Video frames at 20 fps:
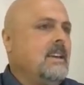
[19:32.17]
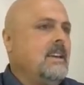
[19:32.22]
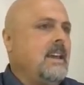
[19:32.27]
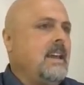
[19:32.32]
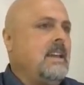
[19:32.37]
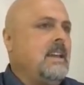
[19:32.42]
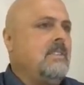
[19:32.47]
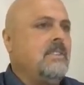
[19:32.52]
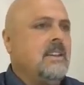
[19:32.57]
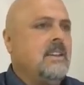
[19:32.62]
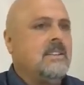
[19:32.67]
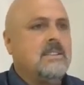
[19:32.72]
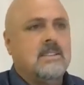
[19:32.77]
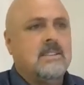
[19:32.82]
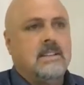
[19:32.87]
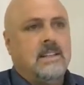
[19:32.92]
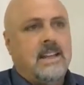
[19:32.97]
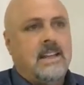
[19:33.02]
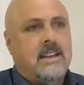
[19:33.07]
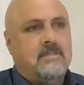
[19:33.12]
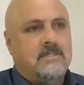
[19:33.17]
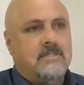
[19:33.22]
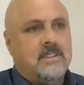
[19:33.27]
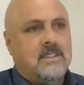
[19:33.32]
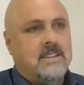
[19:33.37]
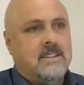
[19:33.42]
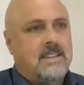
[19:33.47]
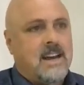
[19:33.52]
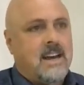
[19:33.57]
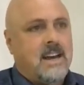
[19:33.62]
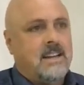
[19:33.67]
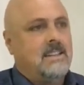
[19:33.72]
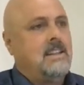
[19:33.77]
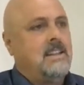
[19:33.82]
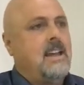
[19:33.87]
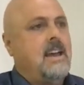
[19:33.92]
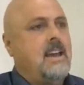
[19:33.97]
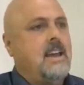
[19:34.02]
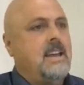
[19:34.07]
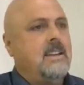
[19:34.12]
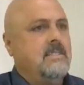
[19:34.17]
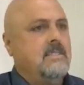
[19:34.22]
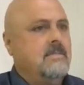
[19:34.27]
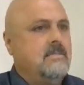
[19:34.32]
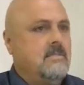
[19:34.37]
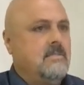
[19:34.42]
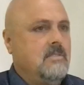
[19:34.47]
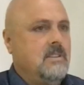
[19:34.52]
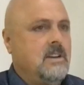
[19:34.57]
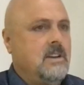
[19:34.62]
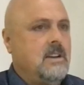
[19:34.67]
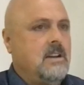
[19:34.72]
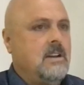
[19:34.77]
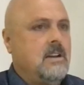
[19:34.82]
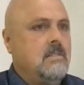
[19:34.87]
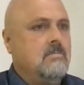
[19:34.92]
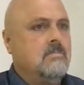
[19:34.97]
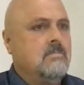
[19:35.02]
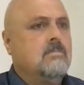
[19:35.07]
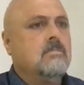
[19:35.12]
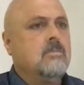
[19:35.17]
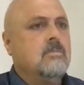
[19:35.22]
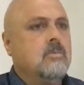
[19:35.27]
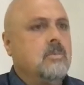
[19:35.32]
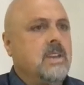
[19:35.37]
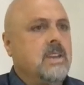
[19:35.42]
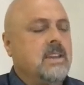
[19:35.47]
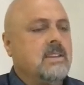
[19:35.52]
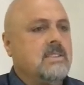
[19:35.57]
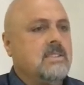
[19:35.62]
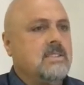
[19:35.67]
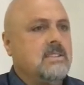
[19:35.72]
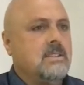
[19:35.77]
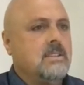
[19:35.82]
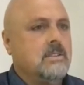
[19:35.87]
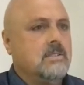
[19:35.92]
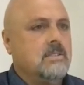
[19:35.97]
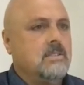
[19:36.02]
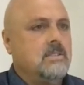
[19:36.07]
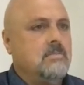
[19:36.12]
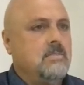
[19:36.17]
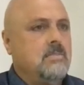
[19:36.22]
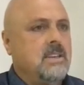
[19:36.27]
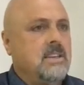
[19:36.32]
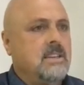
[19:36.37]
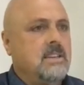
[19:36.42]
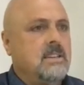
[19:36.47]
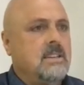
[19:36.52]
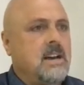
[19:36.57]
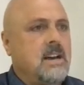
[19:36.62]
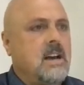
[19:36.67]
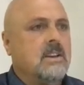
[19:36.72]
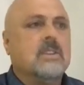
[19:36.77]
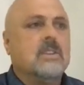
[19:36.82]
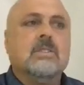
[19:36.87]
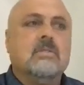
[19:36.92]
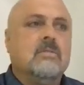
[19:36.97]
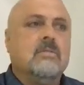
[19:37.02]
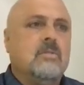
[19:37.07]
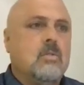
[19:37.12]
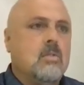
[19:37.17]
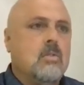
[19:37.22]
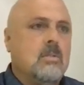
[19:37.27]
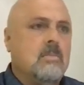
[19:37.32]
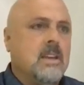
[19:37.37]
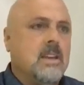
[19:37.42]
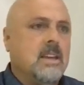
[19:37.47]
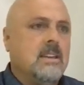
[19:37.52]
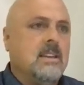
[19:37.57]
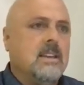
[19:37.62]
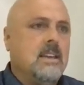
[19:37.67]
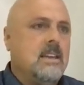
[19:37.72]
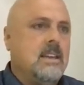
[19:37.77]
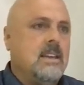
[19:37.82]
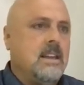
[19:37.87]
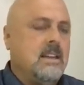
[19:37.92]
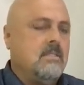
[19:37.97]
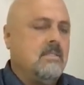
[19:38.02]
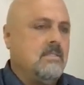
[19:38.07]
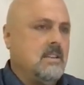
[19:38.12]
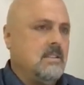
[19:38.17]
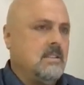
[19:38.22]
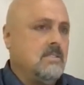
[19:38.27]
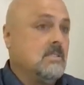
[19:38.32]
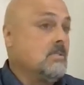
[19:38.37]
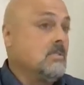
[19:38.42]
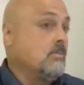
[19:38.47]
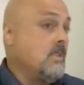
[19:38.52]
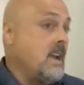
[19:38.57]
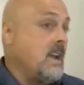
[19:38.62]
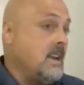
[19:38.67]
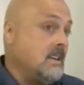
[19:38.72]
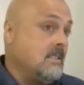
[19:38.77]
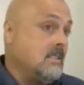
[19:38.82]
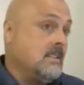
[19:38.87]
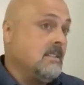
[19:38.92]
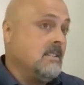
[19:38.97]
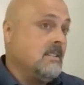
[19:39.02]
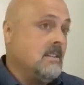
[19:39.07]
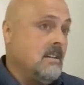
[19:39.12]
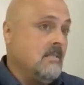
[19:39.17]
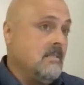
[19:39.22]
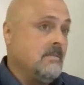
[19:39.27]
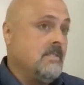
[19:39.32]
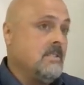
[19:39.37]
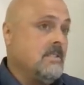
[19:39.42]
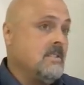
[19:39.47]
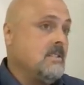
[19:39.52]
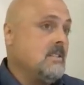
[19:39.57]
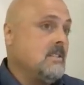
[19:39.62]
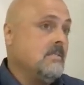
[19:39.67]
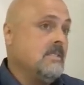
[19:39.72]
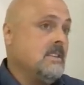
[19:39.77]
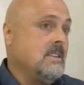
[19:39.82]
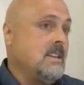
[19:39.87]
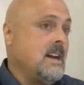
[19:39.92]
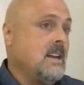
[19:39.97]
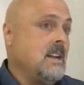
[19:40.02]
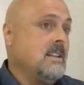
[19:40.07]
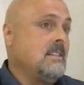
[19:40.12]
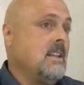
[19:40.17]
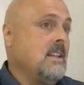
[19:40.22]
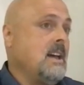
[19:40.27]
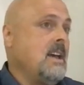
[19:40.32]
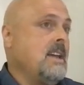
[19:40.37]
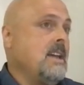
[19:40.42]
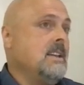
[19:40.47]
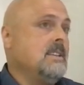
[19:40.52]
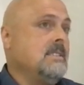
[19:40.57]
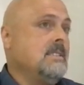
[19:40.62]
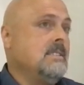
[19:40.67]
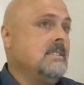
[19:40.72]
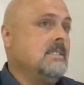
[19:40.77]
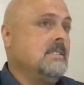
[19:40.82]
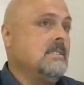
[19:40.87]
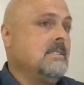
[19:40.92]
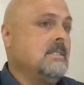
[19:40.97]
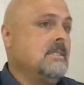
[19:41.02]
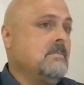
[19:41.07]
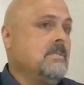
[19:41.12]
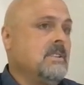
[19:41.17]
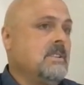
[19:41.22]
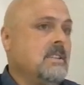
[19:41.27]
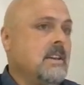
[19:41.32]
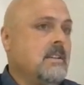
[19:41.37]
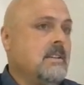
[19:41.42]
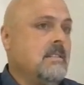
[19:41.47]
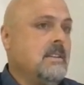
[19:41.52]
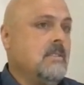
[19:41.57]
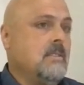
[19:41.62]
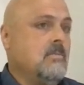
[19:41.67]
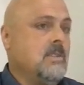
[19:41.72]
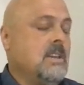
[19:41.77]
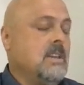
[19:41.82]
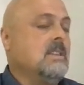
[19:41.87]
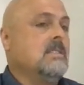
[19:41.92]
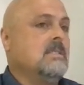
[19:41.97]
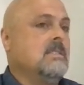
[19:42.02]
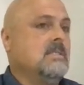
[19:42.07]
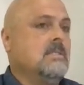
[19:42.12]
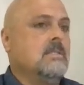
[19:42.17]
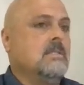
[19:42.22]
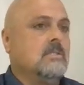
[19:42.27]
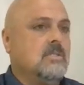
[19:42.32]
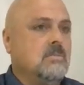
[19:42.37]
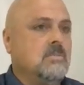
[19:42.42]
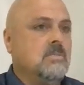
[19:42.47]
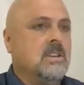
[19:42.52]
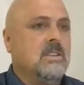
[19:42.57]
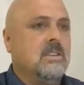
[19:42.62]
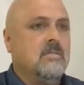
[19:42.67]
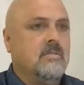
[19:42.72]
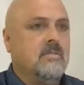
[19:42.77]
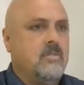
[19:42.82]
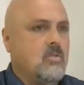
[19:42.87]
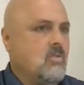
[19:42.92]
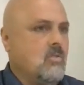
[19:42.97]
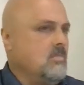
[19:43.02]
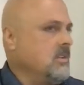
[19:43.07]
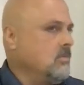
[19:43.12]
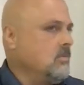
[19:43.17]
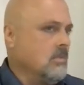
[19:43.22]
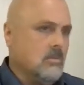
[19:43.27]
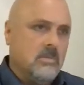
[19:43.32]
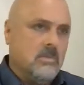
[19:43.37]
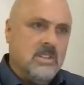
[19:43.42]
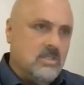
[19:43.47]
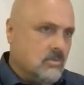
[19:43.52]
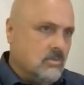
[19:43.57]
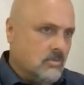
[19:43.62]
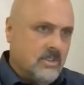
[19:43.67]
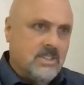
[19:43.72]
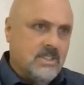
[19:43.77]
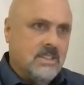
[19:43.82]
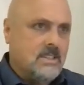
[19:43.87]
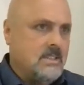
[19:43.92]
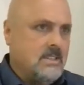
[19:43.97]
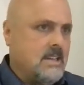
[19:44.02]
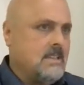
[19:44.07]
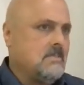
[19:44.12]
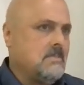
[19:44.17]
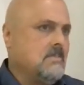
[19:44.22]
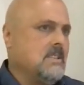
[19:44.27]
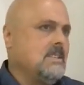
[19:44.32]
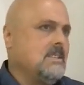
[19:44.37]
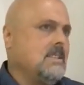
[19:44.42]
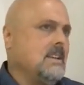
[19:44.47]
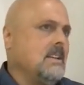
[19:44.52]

Anything to the left of the dotted line um, we consider to be non-conforming, and anything to the right of the of the of the dotted line is is something that that we consider to be conforming when we do risk assessments.